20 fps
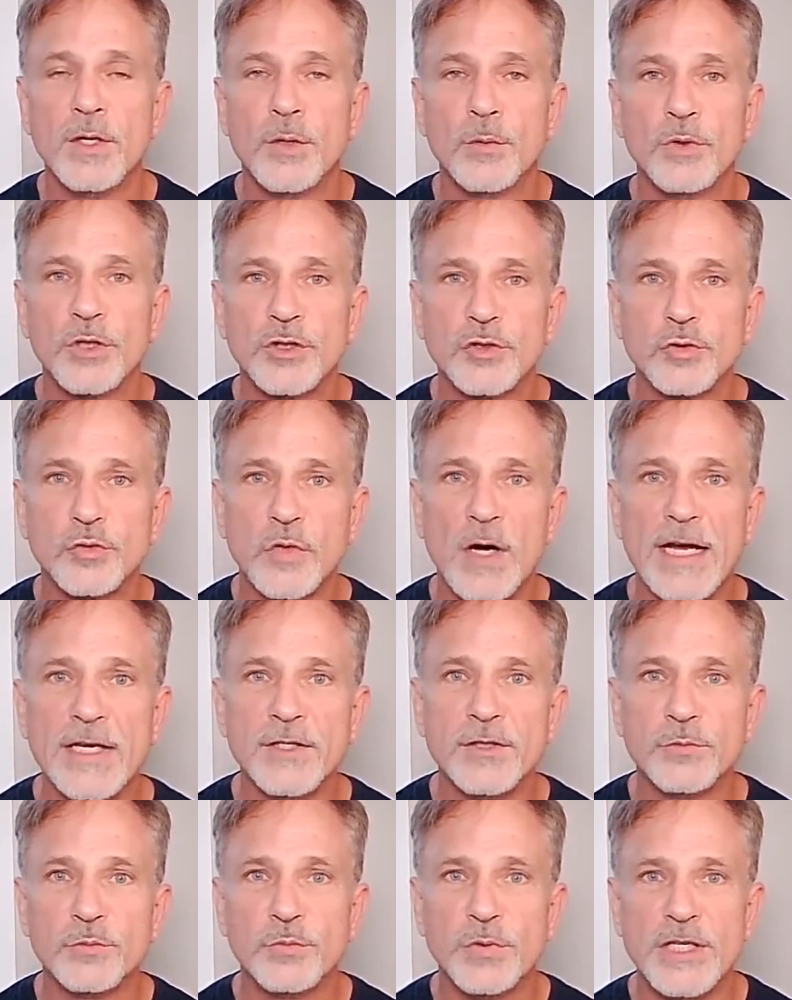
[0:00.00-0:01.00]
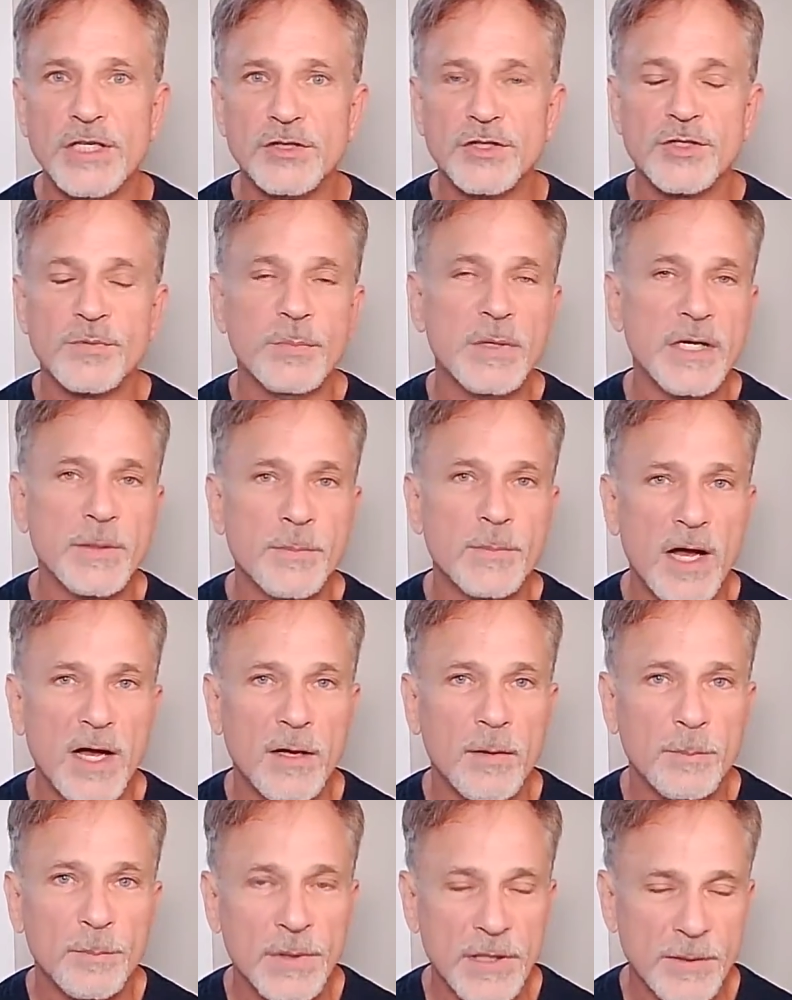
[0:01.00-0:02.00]
We're trying to reach as many
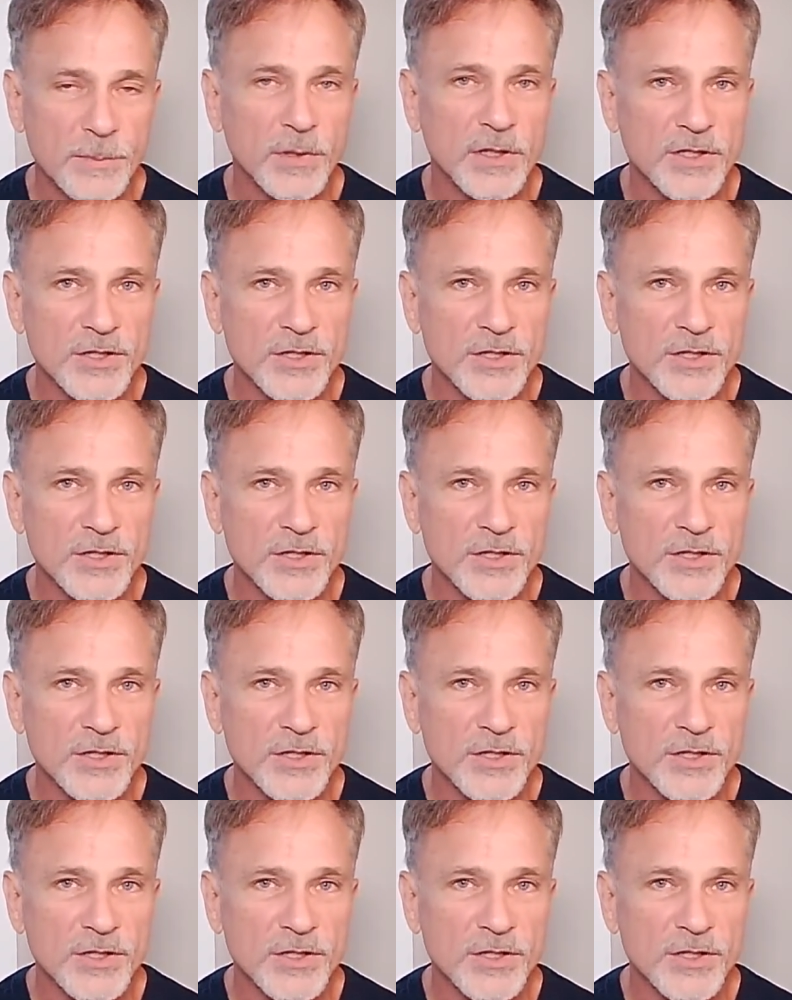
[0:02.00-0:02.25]
people